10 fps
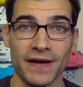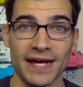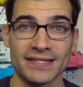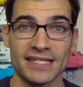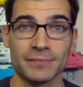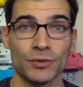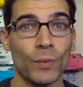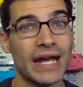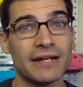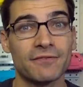fans that have been
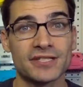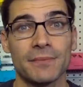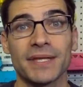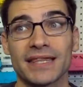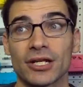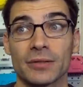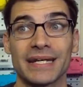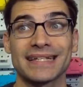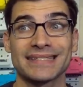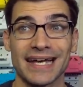waiting for something that are gonna
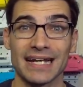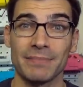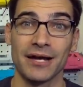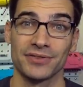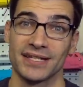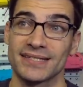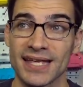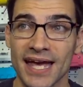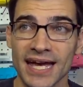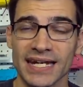be excited about this.
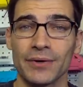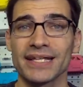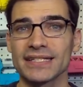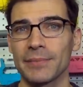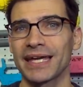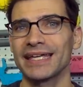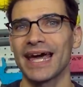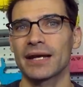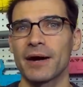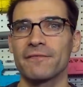Now, it is coming in
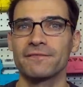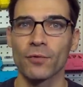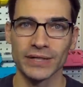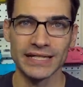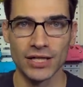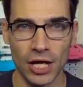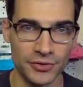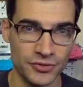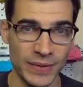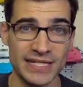at about
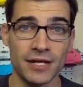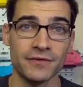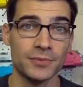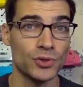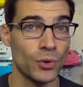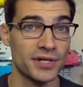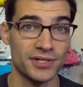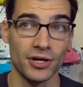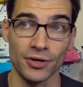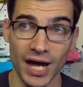$40 retail from Toys
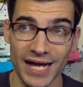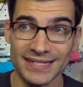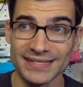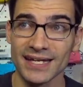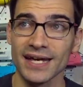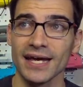R Us.